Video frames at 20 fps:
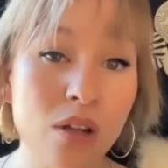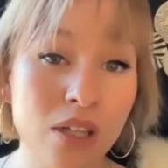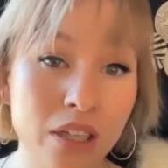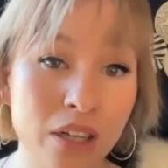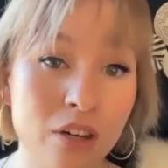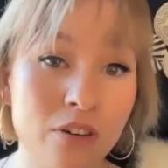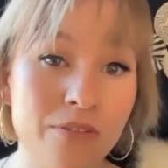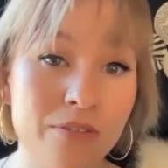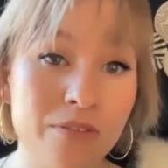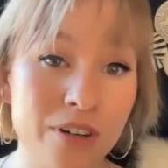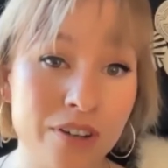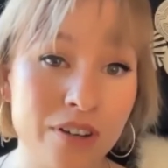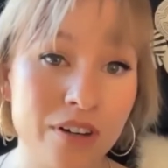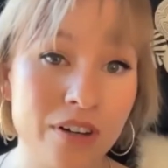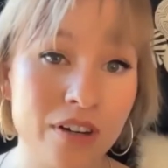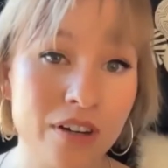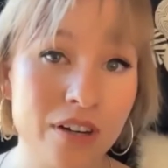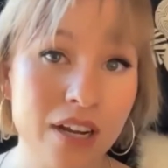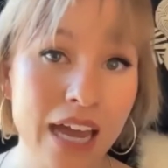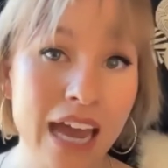a little
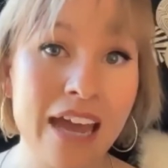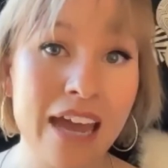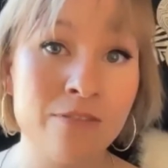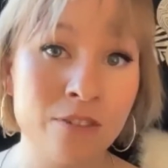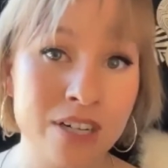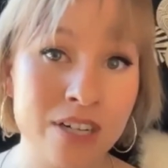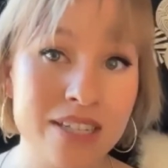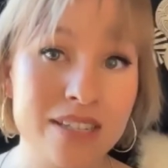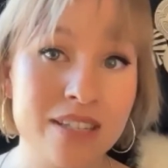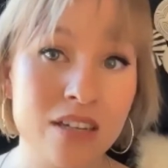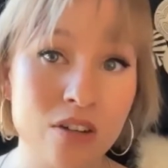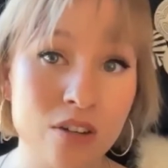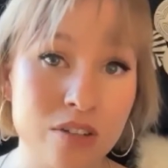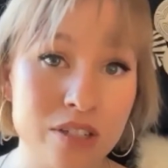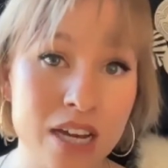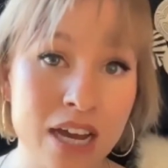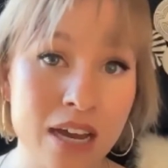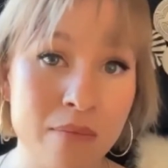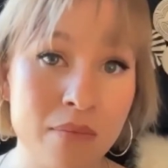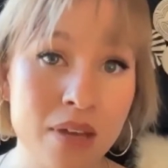further every single
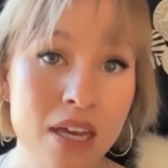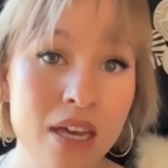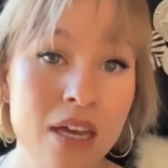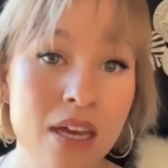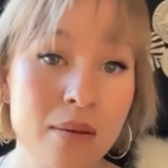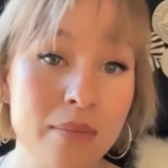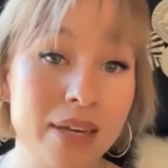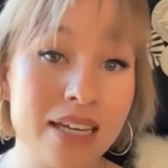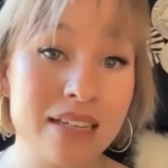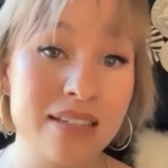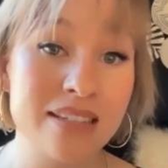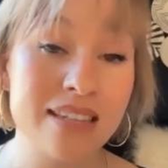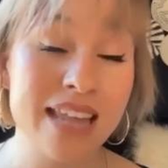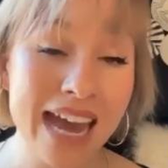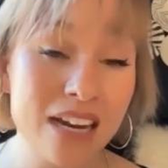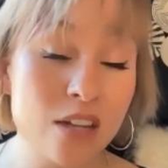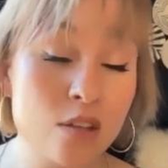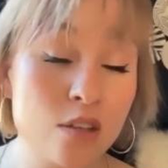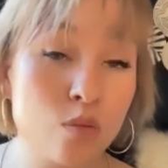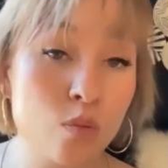time, because
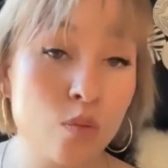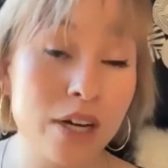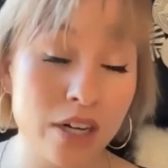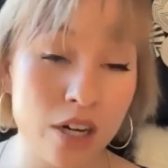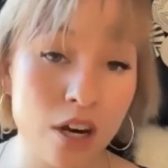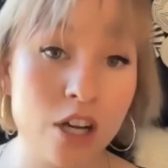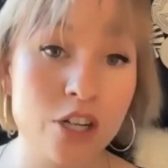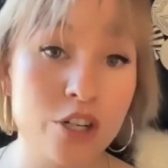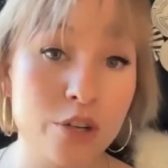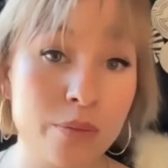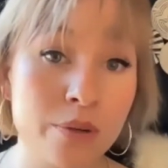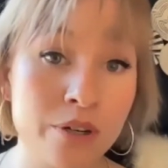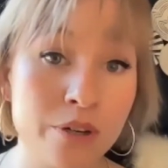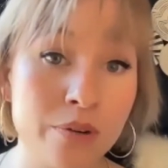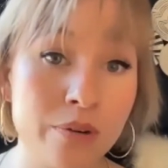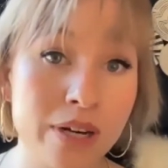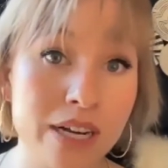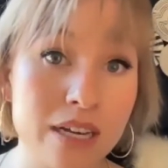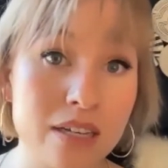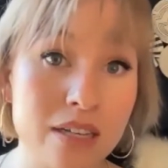that is what an
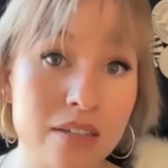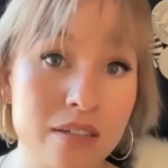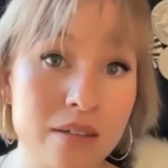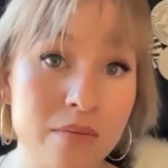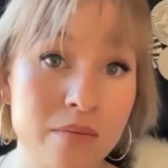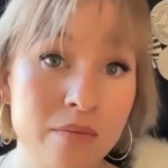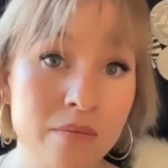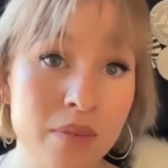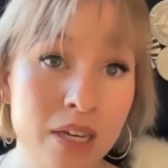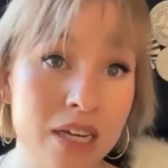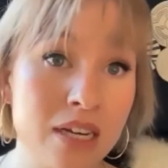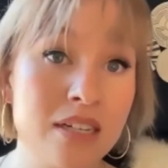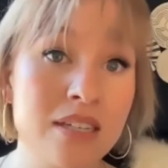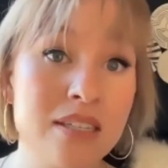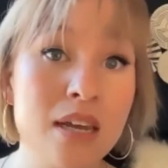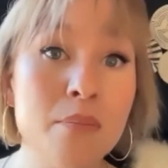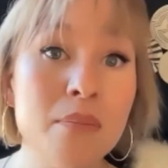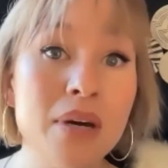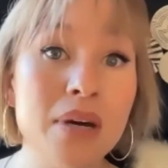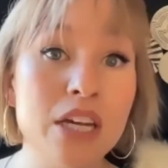entrepreneur is. It is
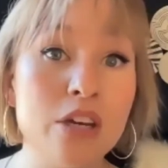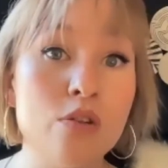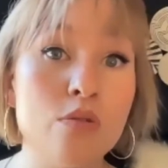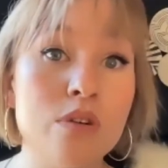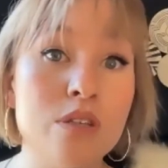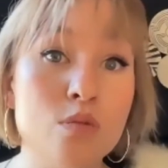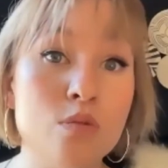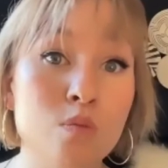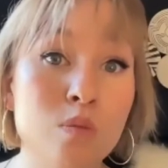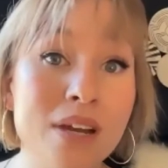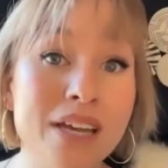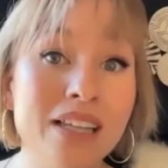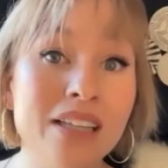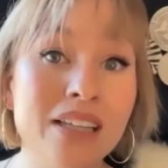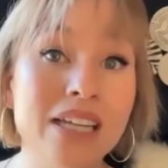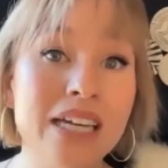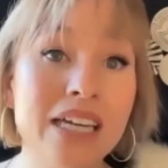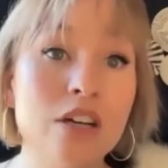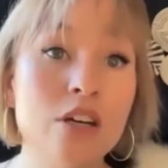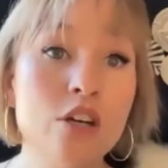somebody who is
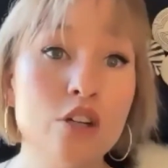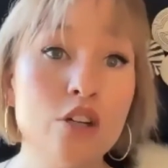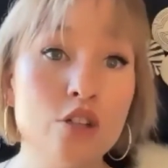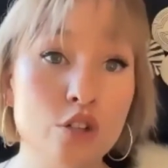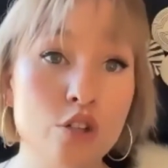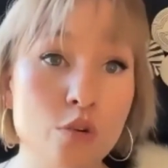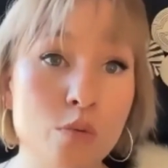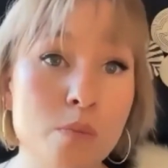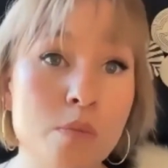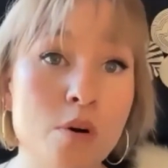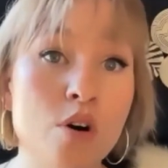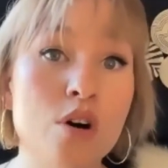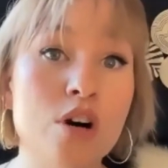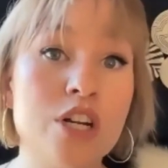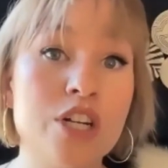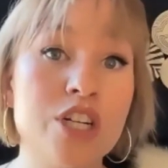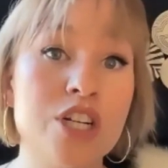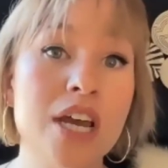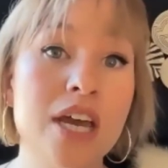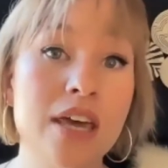willing to
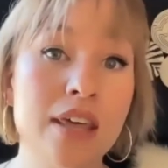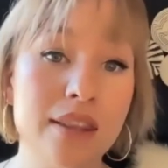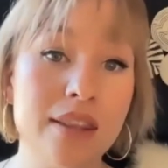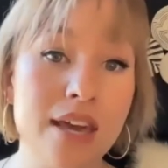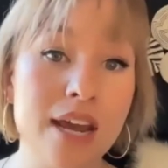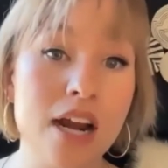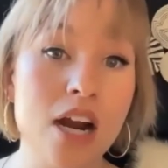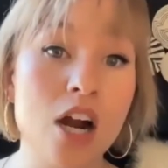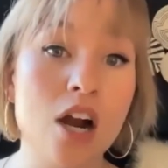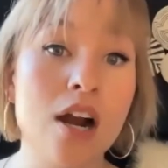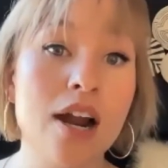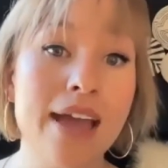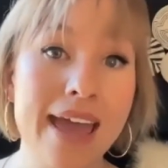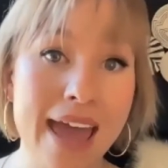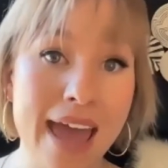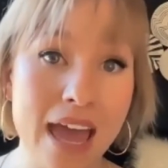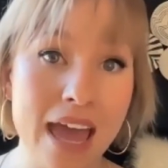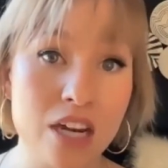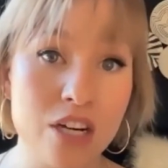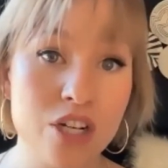push their
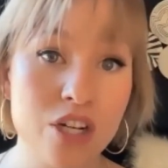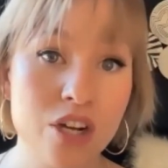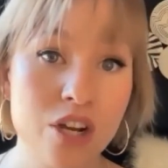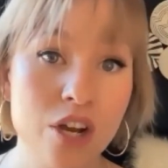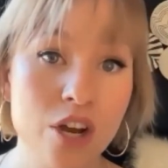edge,